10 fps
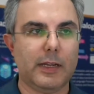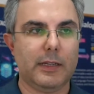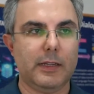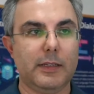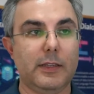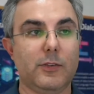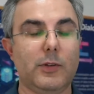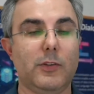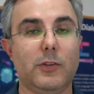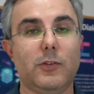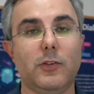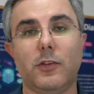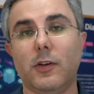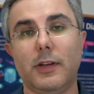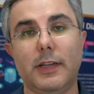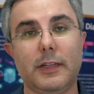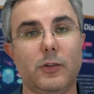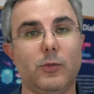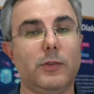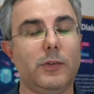and then these researchers are
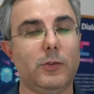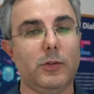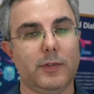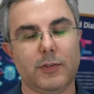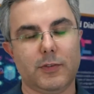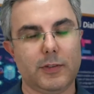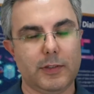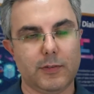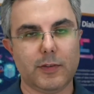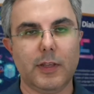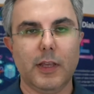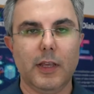connected to different universities.